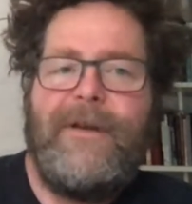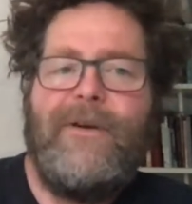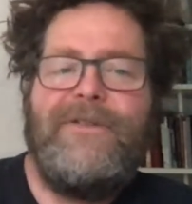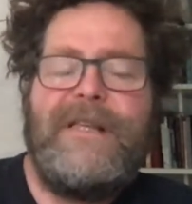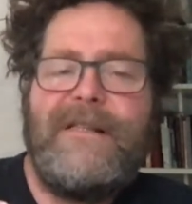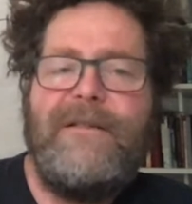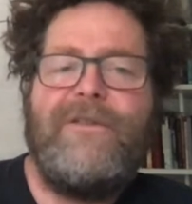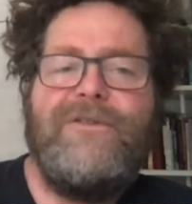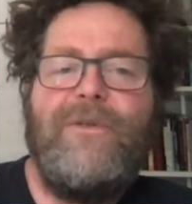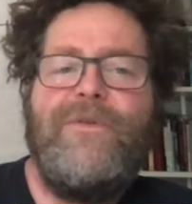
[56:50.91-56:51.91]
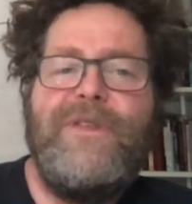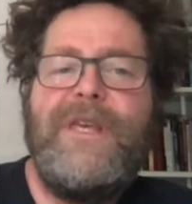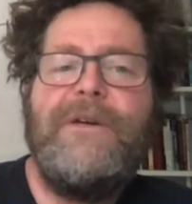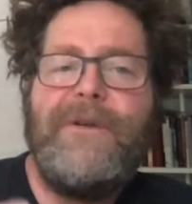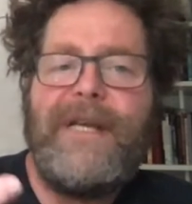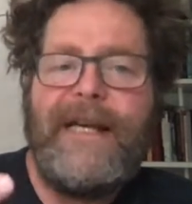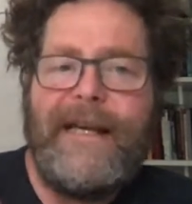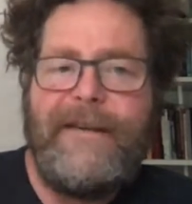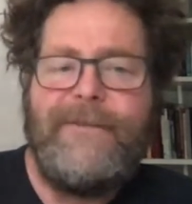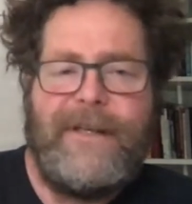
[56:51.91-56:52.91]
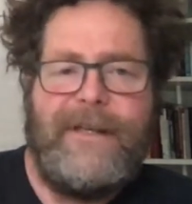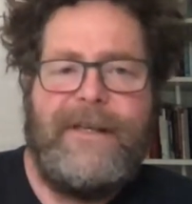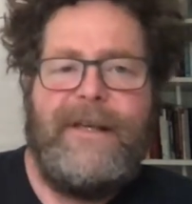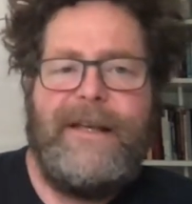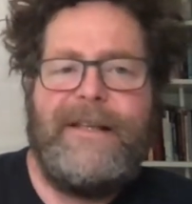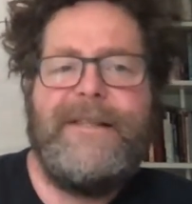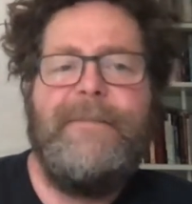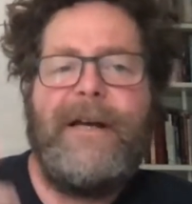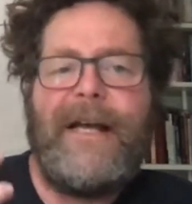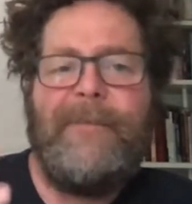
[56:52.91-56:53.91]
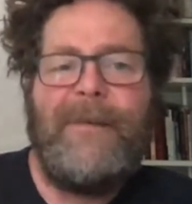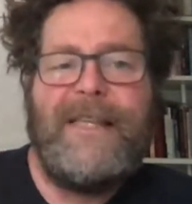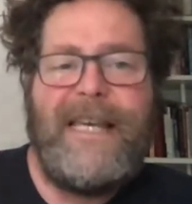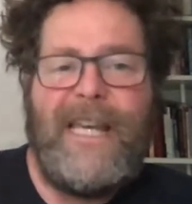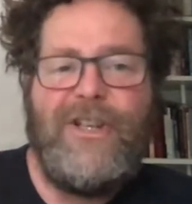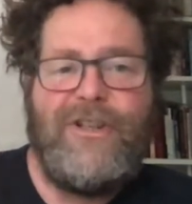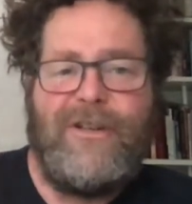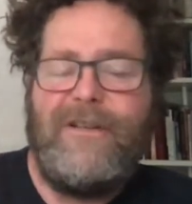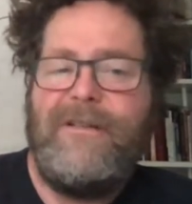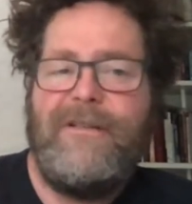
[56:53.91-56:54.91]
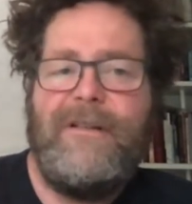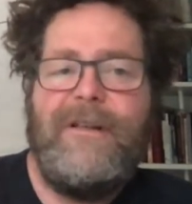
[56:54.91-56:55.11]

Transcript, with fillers: because it's not so theory heavy. It's about application.